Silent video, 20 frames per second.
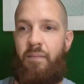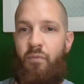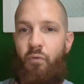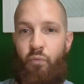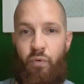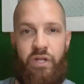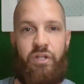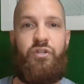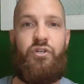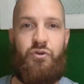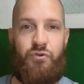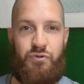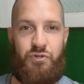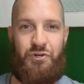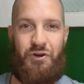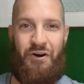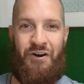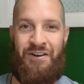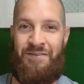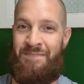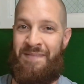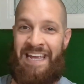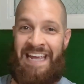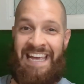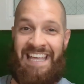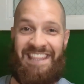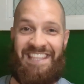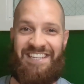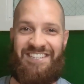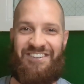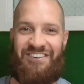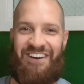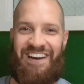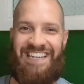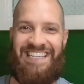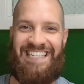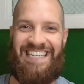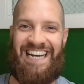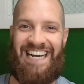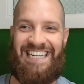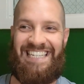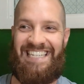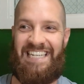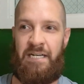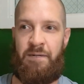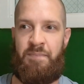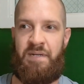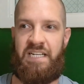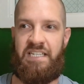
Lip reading: Will you join me in this crazy idea?